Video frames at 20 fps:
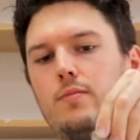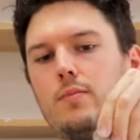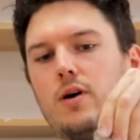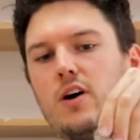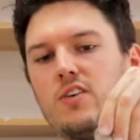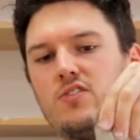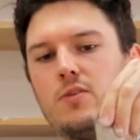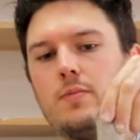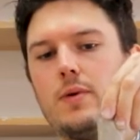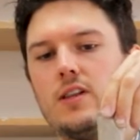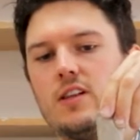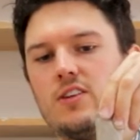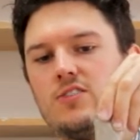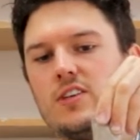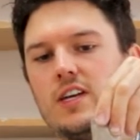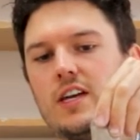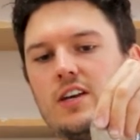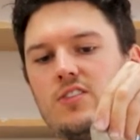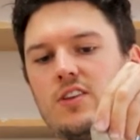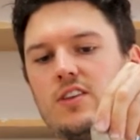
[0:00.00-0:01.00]

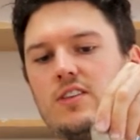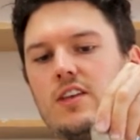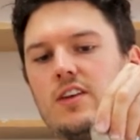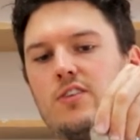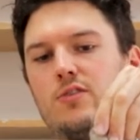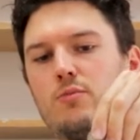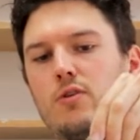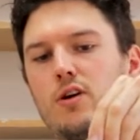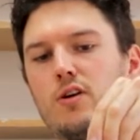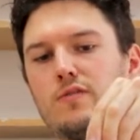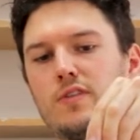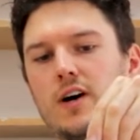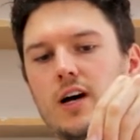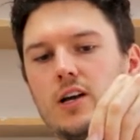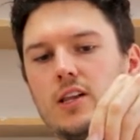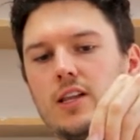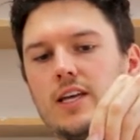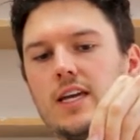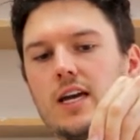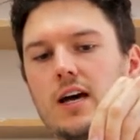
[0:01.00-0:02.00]
possibilities in this
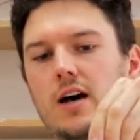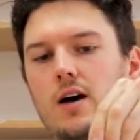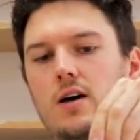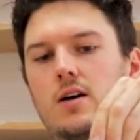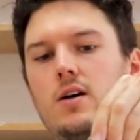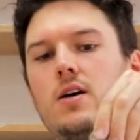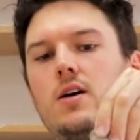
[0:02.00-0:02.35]
profile here.